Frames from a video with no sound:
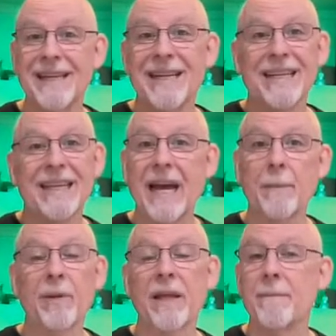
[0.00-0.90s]
you got to
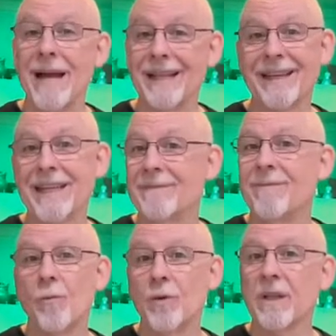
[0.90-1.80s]
play the melody
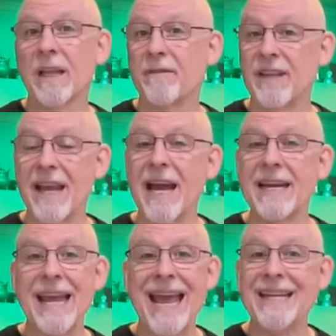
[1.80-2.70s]
with the left
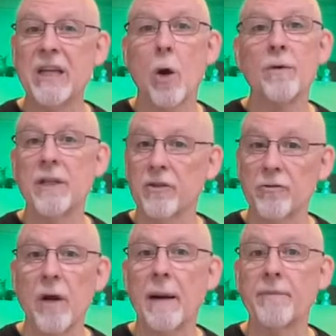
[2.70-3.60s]
hand and don't
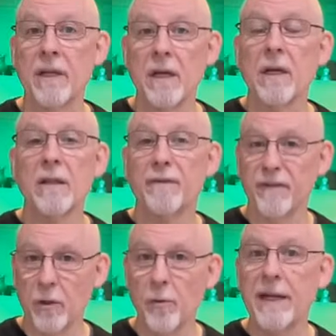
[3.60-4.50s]
disrupt the
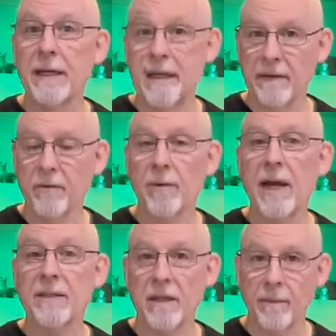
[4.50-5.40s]
fluidity of the
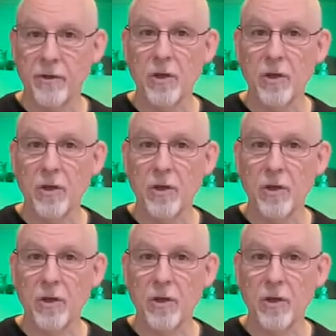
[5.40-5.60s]
ride cymbal.